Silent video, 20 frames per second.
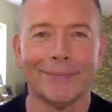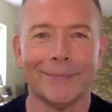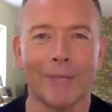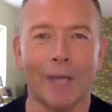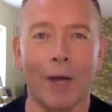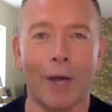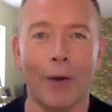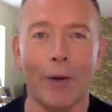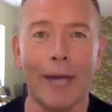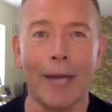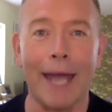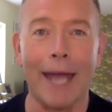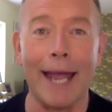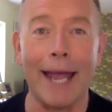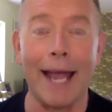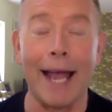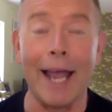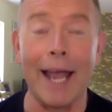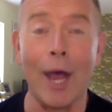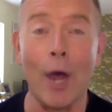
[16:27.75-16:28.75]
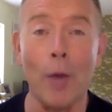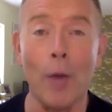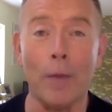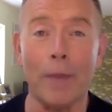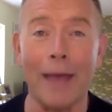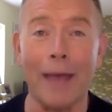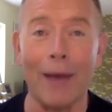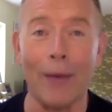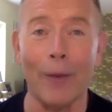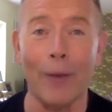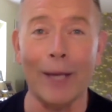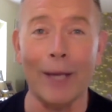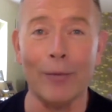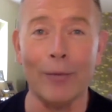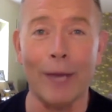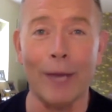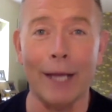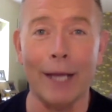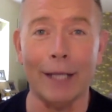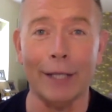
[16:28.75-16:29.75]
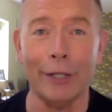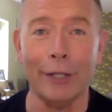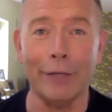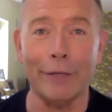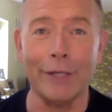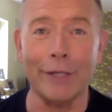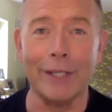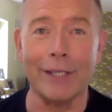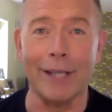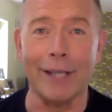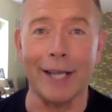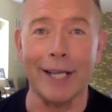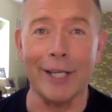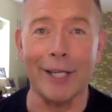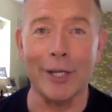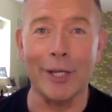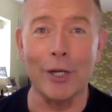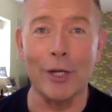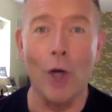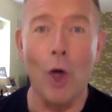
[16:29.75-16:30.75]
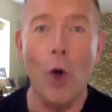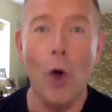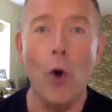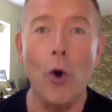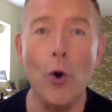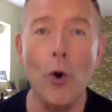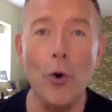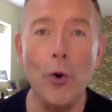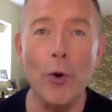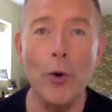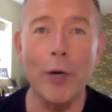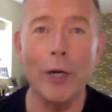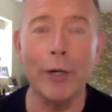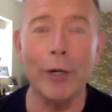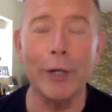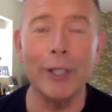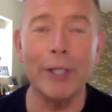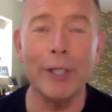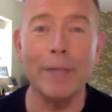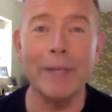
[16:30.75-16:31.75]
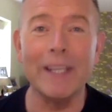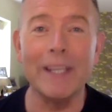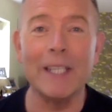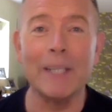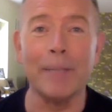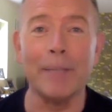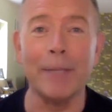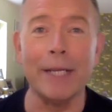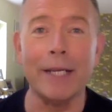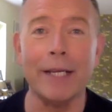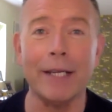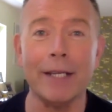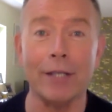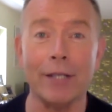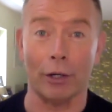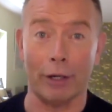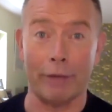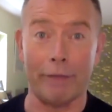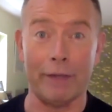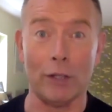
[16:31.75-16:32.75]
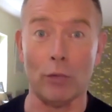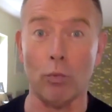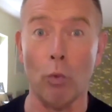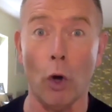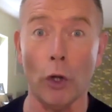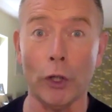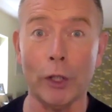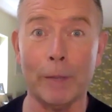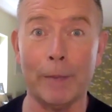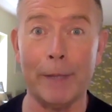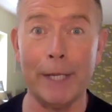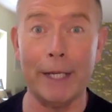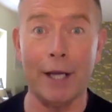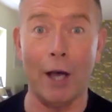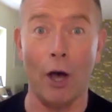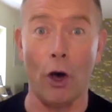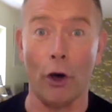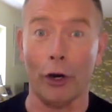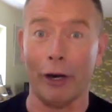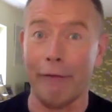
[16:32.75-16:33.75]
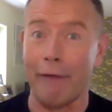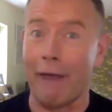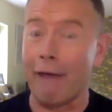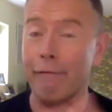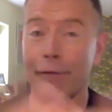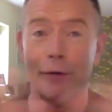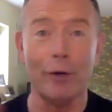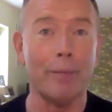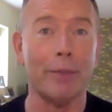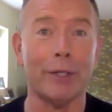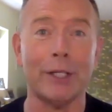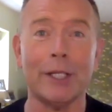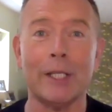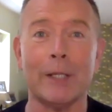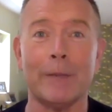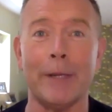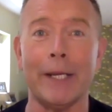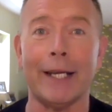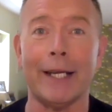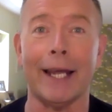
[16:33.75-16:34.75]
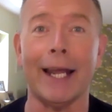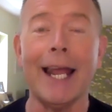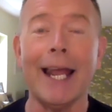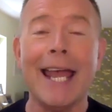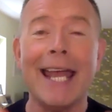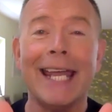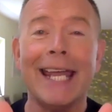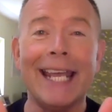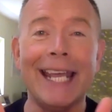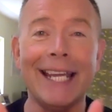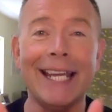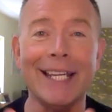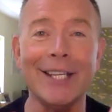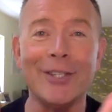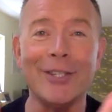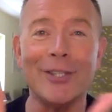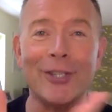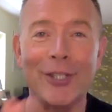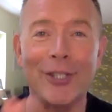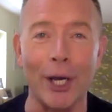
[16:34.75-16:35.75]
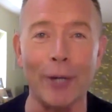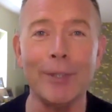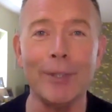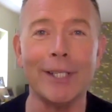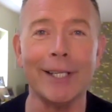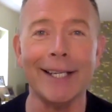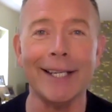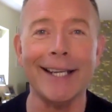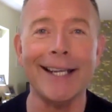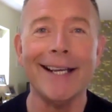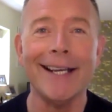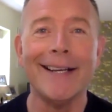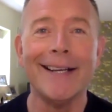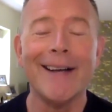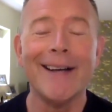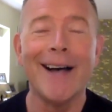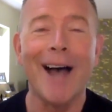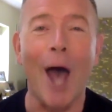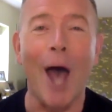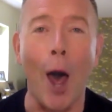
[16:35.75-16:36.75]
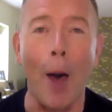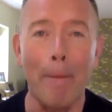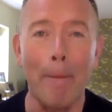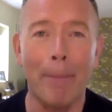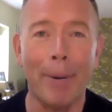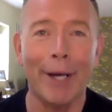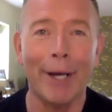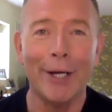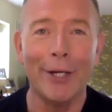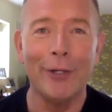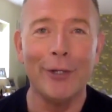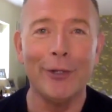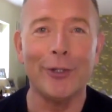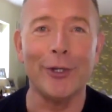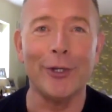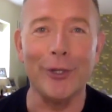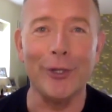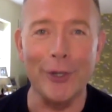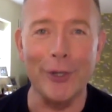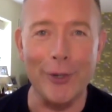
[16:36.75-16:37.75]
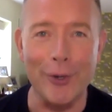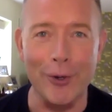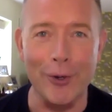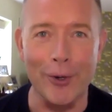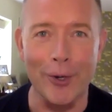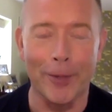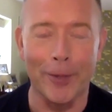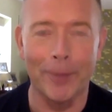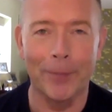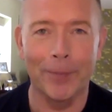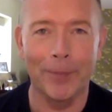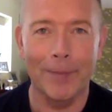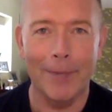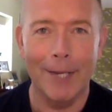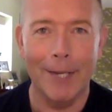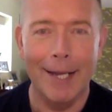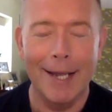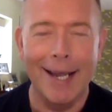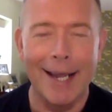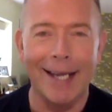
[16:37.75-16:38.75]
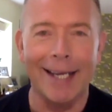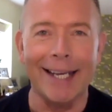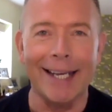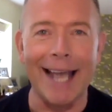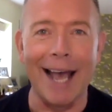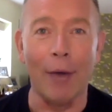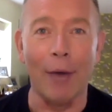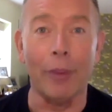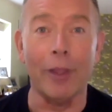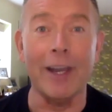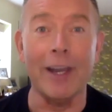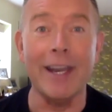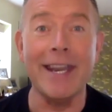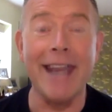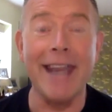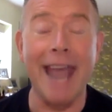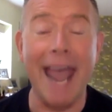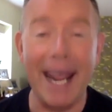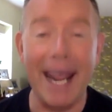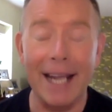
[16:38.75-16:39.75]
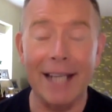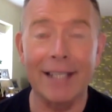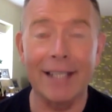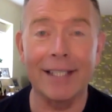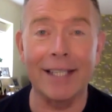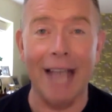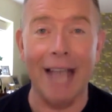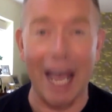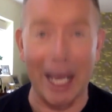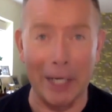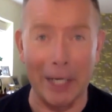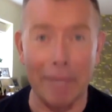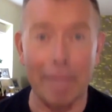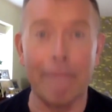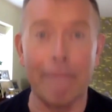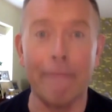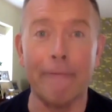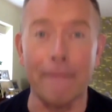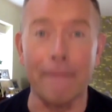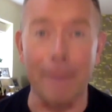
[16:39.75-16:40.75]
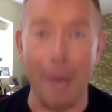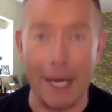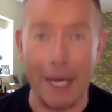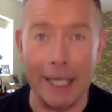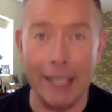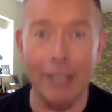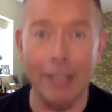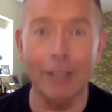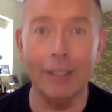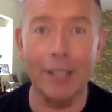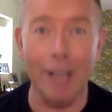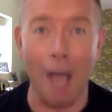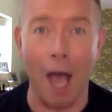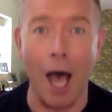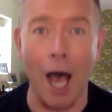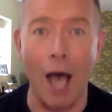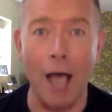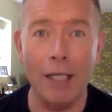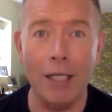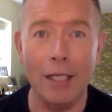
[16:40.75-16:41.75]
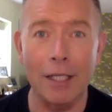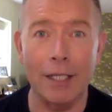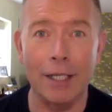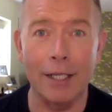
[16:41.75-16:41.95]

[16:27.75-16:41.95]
okay, I hope that went well, and you've decided who are going to be the speakers, or if it's one speaker, or if everybody's speaking, it is totally up to you. Now, the next and final task